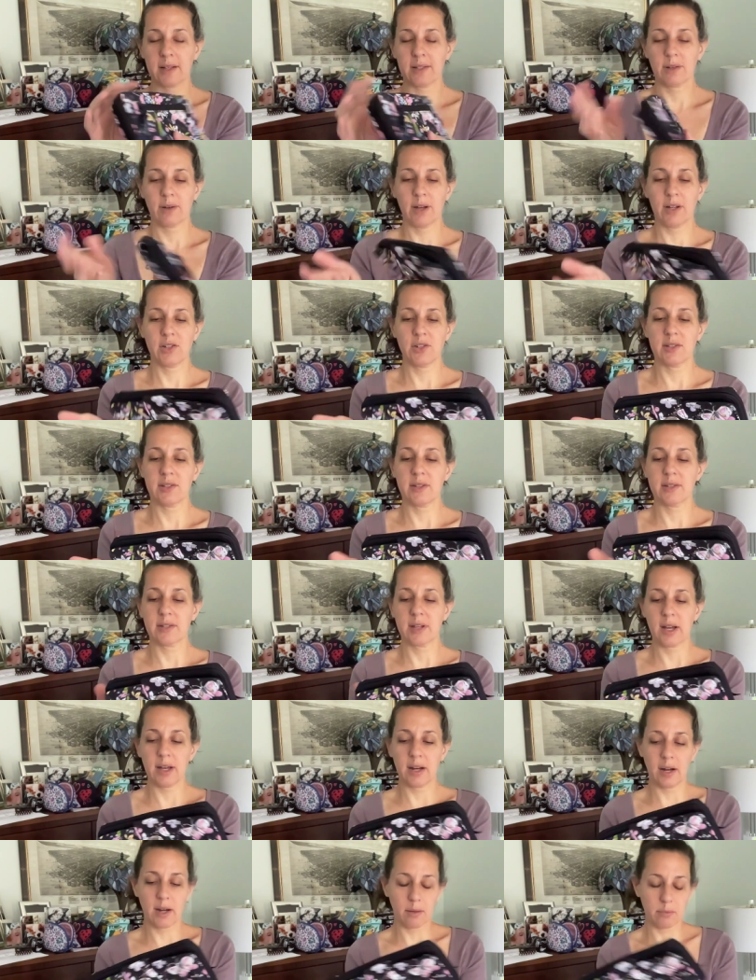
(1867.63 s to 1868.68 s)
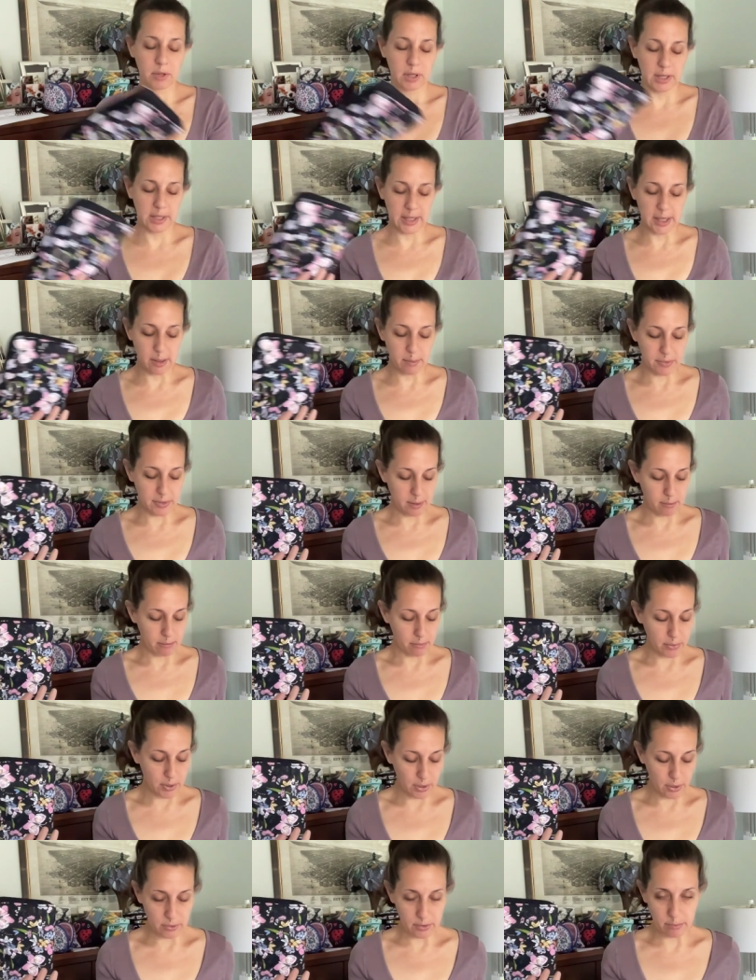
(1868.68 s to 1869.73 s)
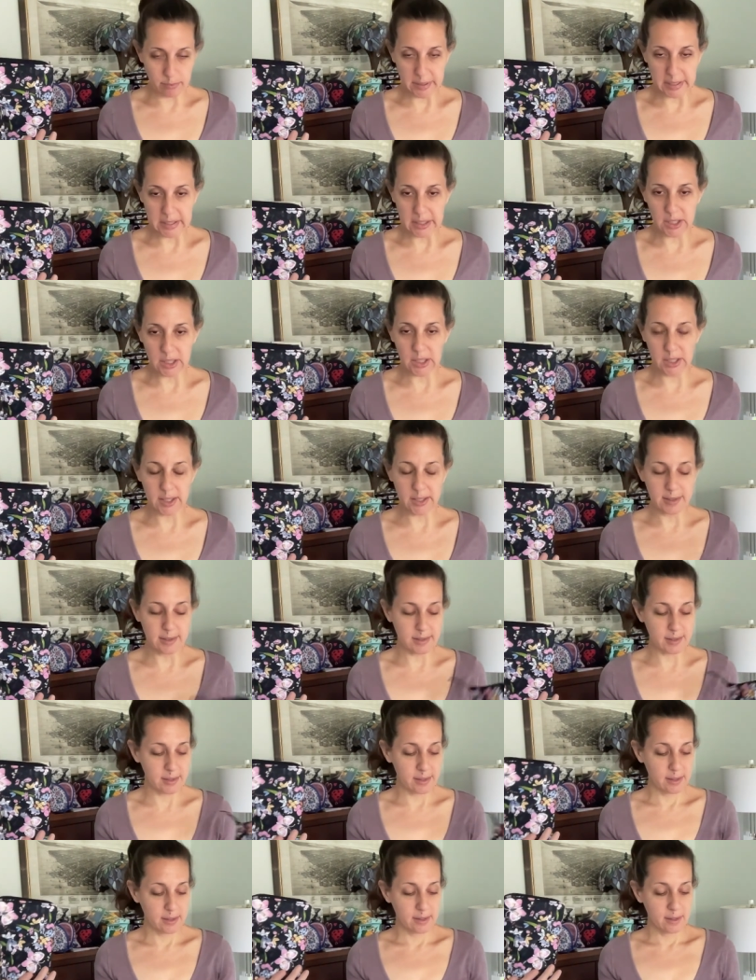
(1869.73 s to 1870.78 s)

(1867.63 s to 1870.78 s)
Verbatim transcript: So I just decided I'm gonna keep them both because